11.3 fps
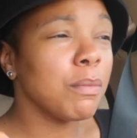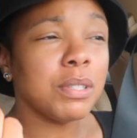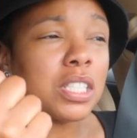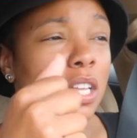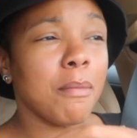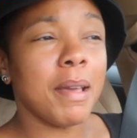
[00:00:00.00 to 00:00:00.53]
We're
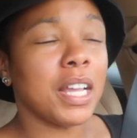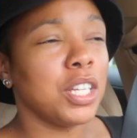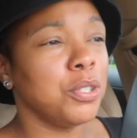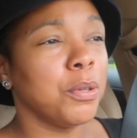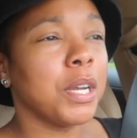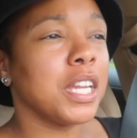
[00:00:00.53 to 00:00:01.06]
just gonna make it
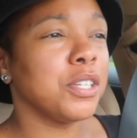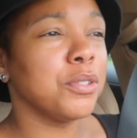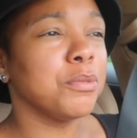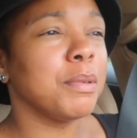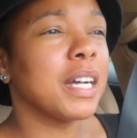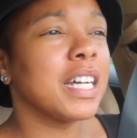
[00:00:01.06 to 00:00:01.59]
do what it
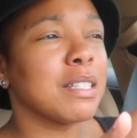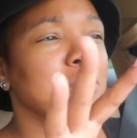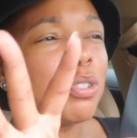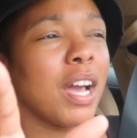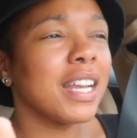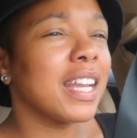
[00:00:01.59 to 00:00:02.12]
do because I'm
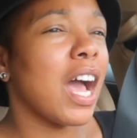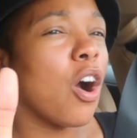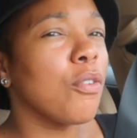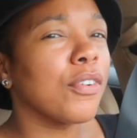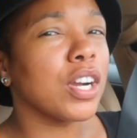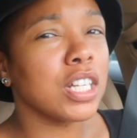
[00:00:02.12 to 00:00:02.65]
trying to not
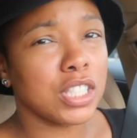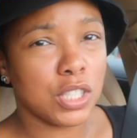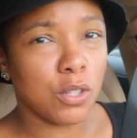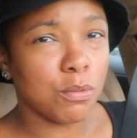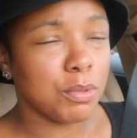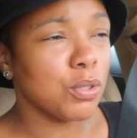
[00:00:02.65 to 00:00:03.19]

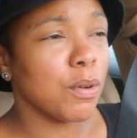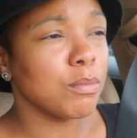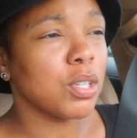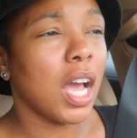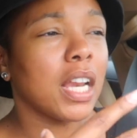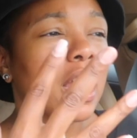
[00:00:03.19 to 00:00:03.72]
overconsume too. I'm
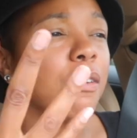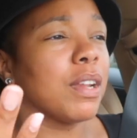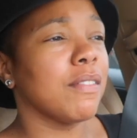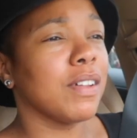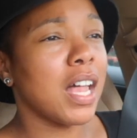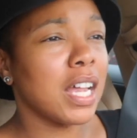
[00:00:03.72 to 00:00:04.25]
trying to get rid
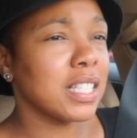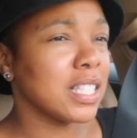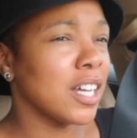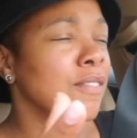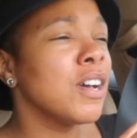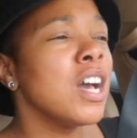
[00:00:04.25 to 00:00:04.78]
of a lot of
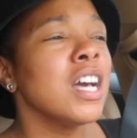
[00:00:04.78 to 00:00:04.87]
stuff.